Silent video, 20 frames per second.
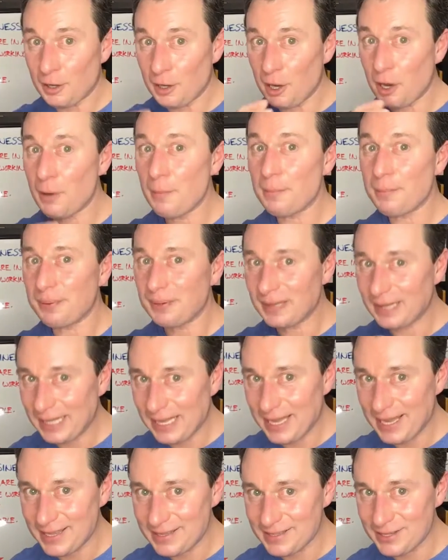
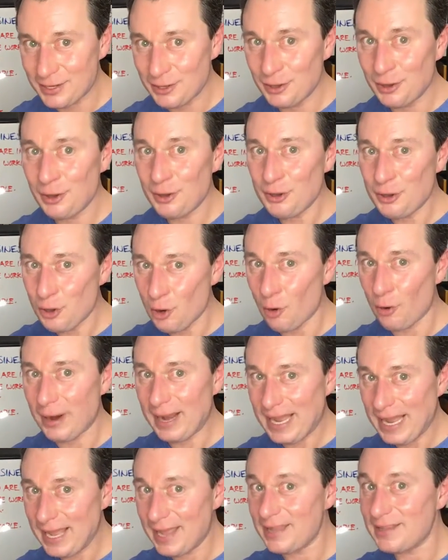complete your
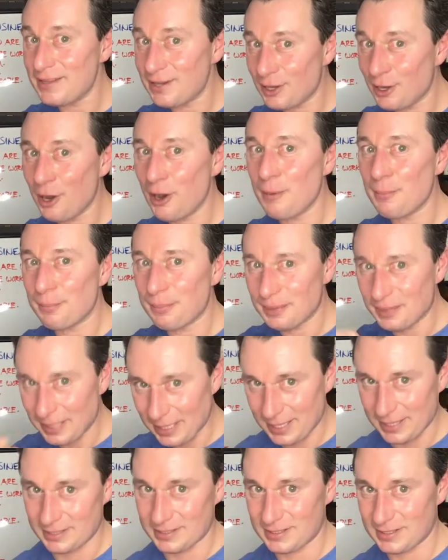
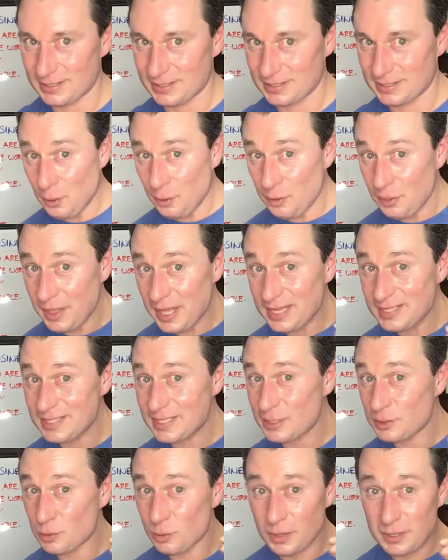incompletes. This
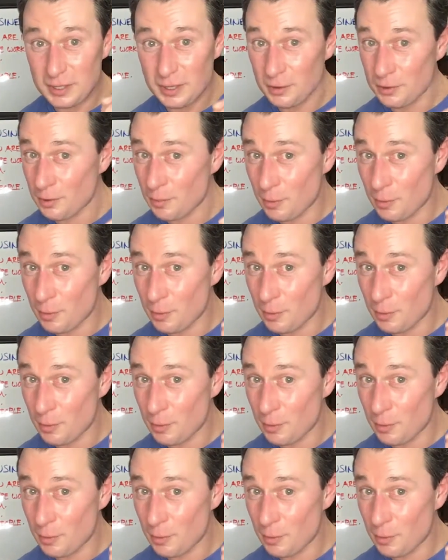is one of the